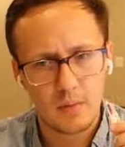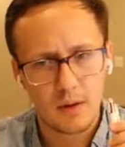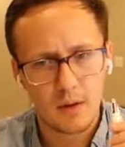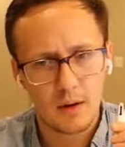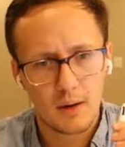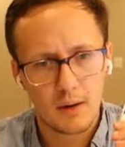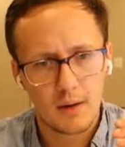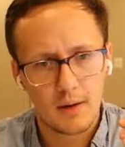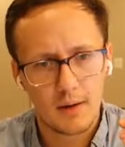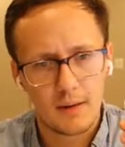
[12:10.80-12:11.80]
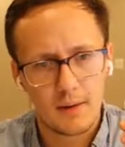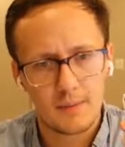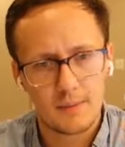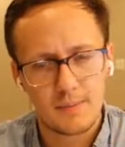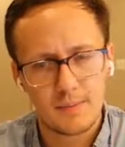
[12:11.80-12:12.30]

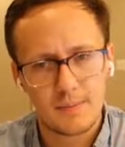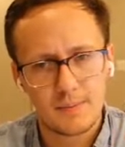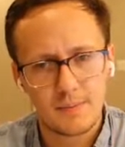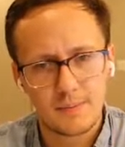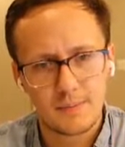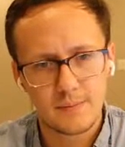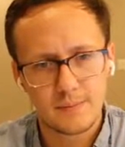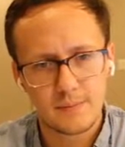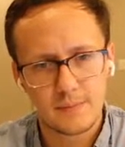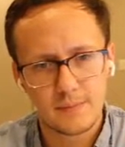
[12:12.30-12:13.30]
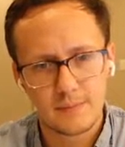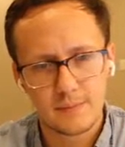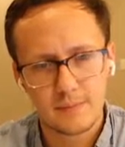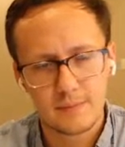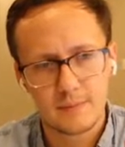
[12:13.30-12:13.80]

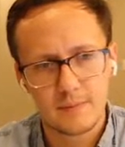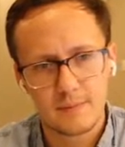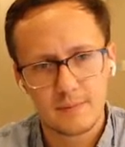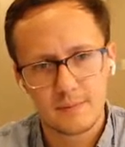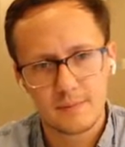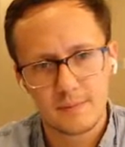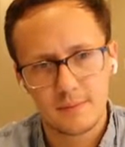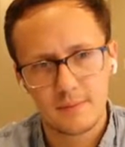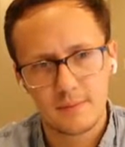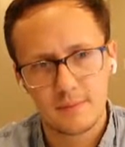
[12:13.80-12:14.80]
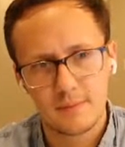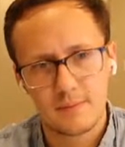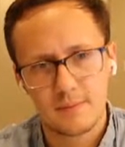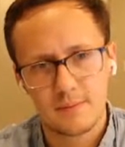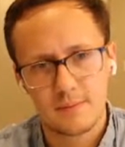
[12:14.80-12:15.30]

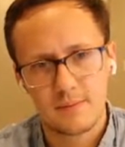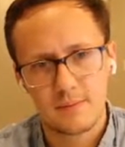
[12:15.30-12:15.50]
(silent)